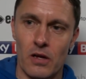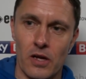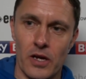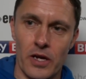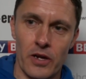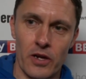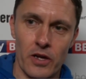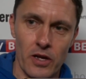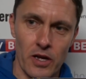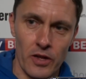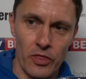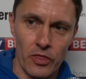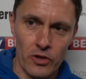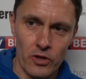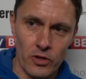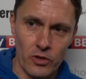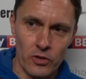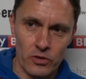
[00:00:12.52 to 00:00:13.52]
In
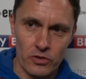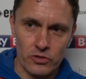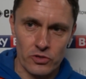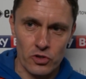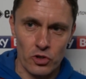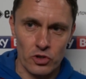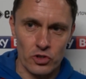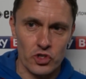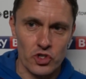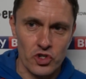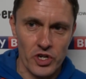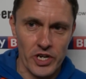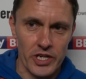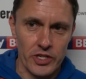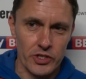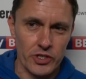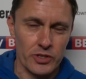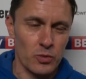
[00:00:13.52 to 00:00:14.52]
the sort of
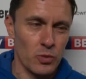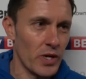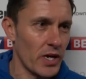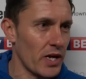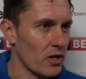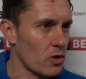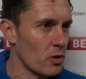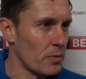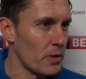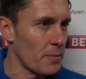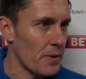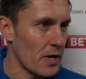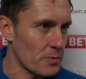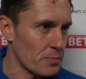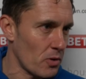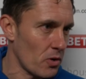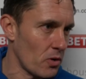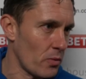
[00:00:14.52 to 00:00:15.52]
strangest way, it could be the
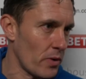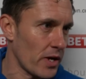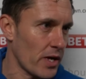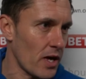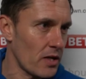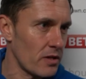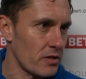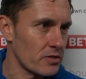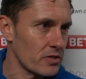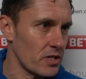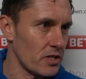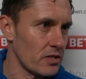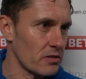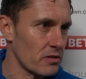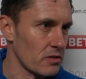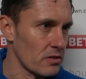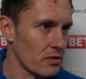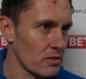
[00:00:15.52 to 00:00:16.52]
best point we get this
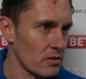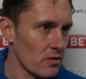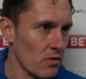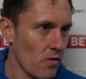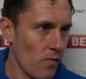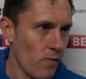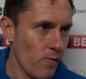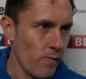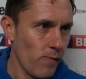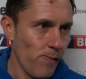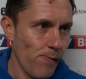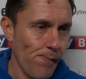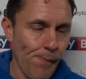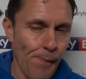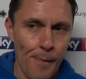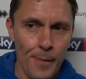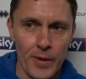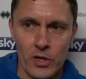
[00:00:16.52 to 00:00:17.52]
season
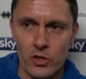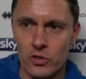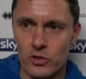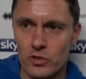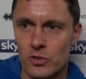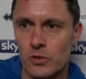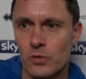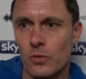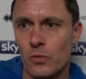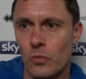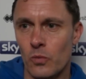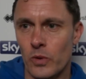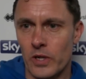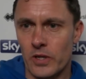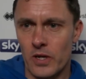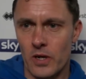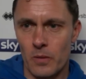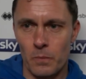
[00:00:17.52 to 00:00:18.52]
because we
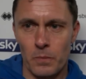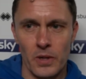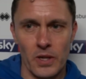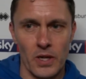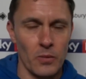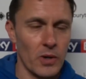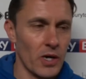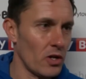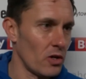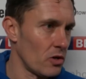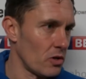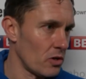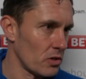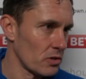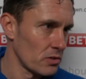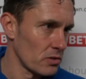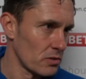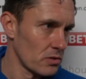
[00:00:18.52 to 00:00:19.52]
didn't play
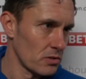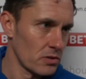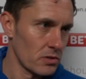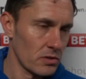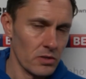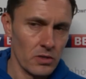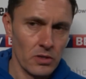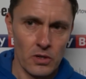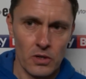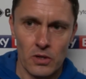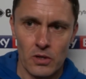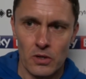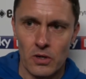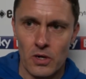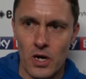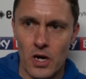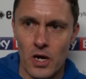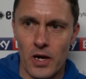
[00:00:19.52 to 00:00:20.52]
well
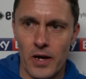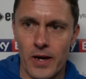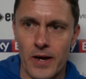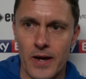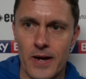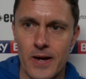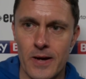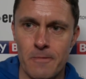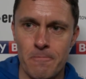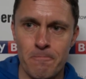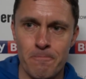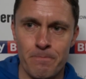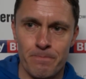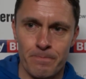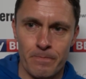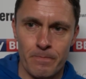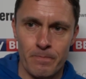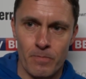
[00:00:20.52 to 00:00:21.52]
at all.
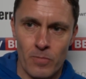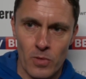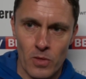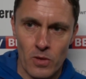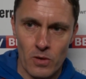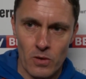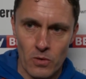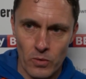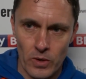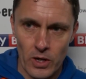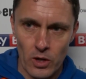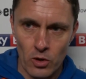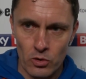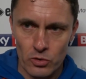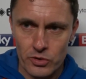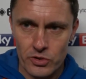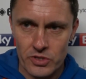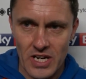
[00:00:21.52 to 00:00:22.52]
We
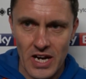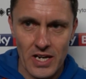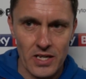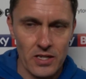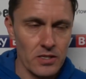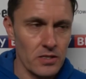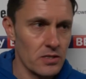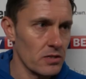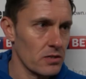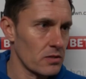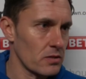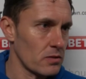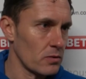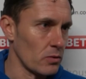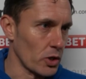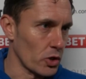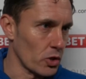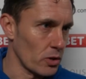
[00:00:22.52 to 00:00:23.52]
looked tired.
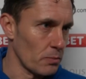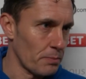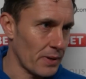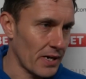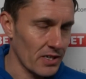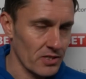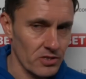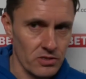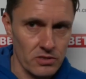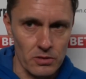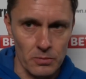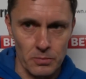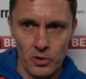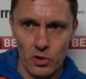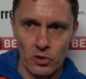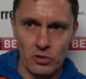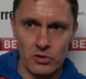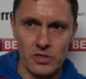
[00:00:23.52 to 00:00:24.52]
We couldn't pass the
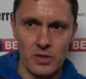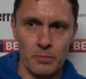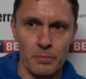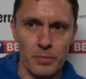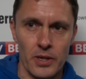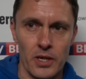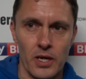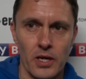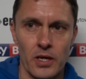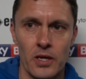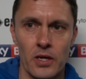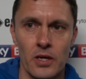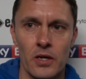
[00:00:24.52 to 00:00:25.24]
ball simply.